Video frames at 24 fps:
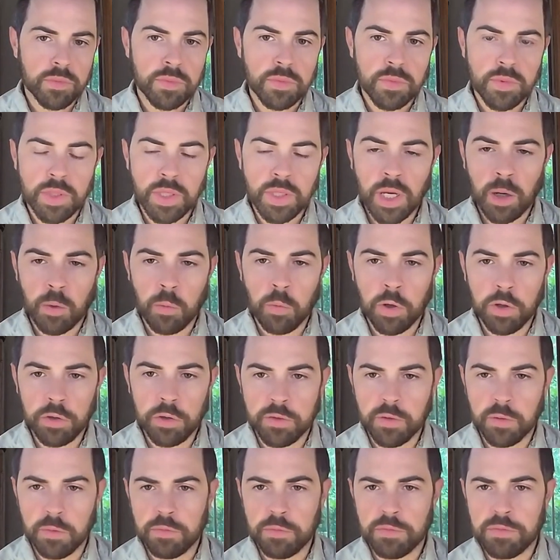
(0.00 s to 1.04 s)
Yeah, well,
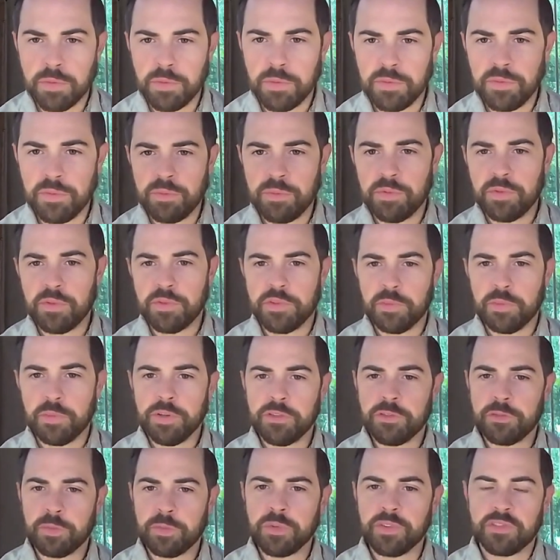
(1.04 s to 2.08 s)
to be
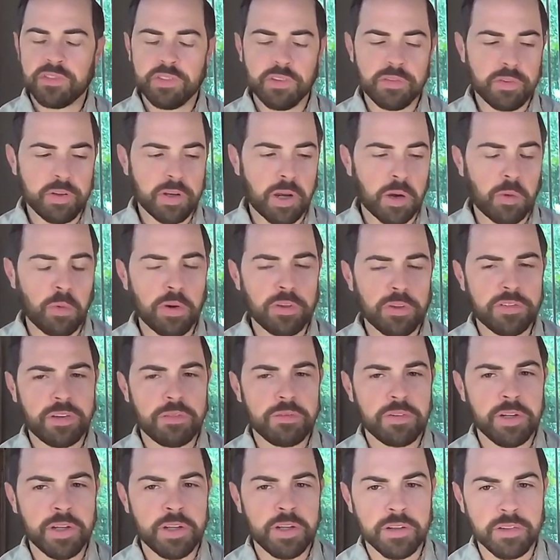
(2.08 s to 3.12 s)
specific, I wasn't
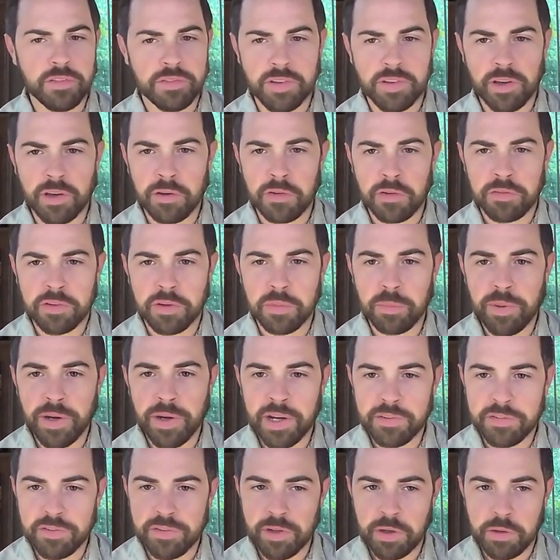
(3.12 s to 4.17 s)
even in a sales
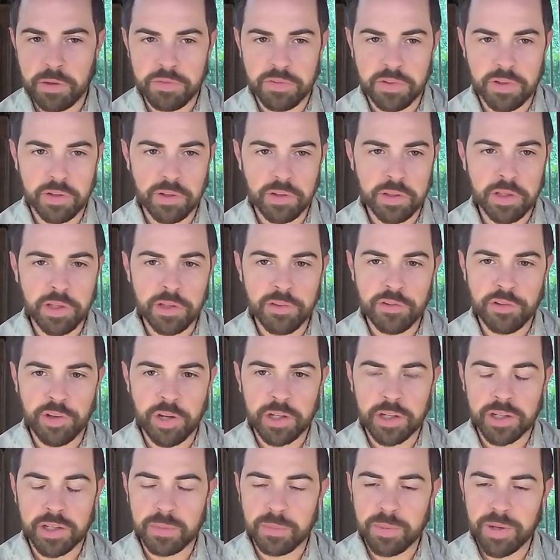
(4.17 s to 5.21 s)
capacity. I was in a lead
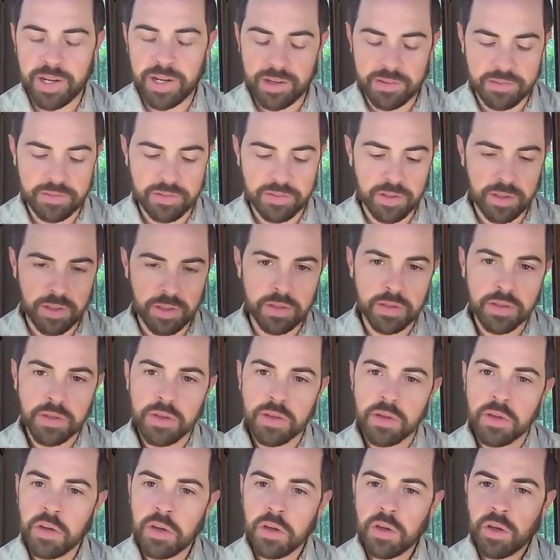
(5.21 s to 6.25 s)
gen capacity.
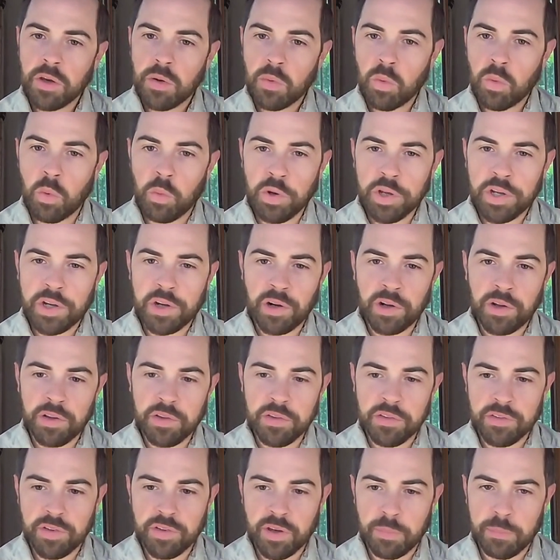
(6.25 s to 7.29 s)
What we call
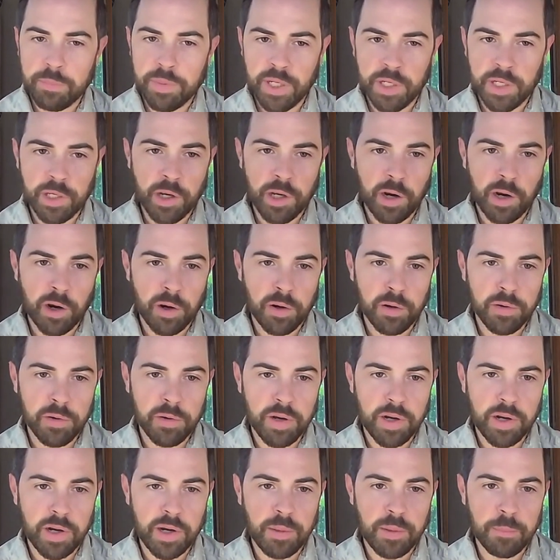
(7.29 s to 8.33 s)
is
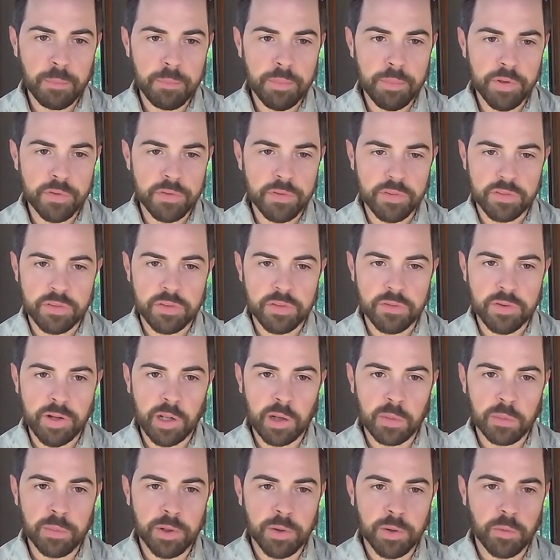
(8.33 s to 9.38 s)
BDR, business
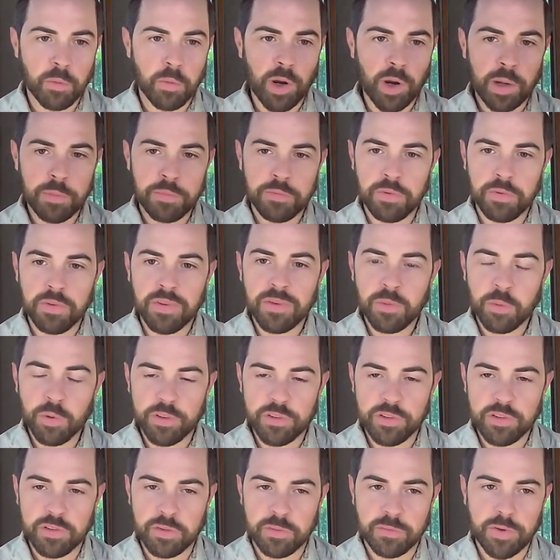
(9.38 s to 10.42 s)
development reps, which
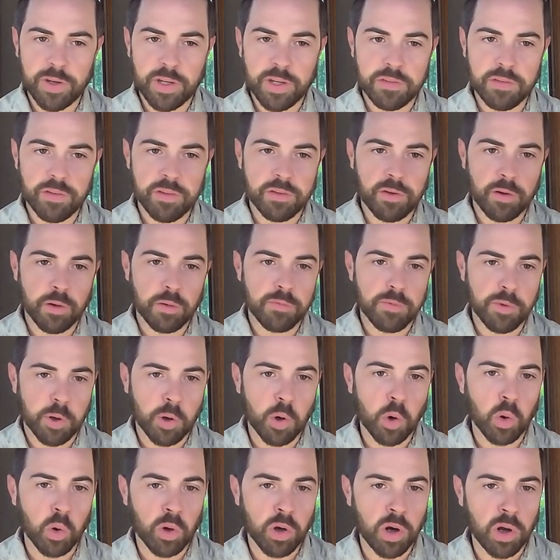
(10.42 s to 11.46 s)
is a fancy term for
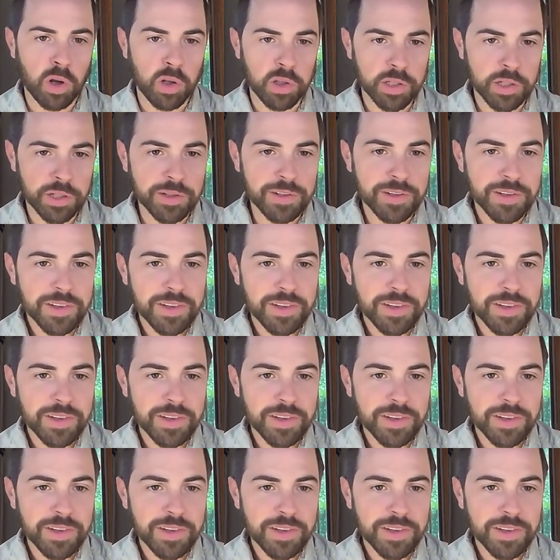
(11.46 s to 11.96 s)
cold calling.